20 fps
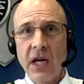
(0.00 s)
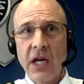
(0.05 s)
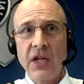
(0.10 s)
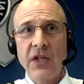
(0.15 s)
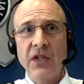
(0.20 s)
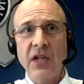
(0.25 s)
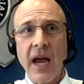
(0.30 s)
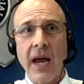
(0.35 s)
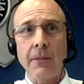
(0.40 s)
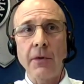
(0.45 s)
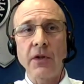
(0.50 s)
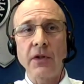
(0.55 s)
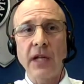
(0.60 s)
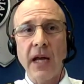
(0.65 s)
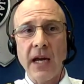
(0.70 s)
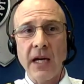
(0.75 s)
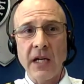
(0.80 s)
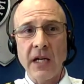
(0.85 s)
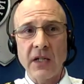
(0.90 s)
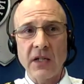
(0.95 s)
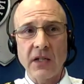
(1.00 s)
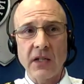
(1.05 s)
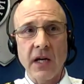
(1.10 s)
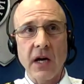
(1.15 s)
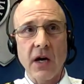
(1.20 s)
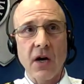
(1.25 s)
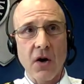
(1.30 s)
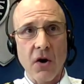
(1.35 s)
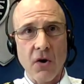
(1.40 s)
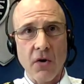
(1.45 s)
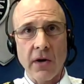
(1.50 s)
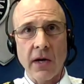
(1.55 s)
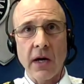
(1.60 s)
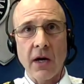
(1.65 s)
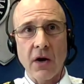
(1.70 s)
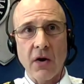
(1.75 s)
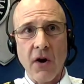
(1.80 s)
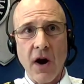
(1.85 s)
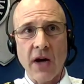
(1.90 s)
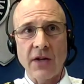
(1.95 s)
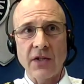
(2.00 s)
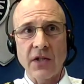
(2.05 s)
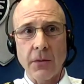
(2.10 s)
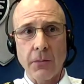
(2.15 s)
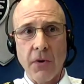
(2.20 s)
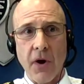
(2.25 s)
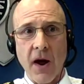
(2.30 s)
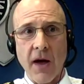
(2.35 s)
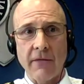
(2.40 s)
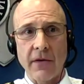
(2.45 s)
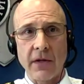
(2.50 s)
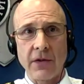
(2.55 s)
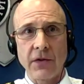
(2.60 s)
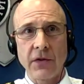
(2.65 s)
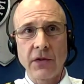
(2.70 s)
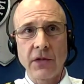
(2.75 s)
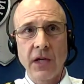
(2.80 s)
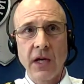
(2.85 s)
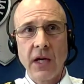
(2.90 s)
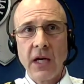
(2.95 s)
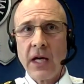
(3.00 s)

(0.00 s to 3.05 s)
simultaneously occurring across the province.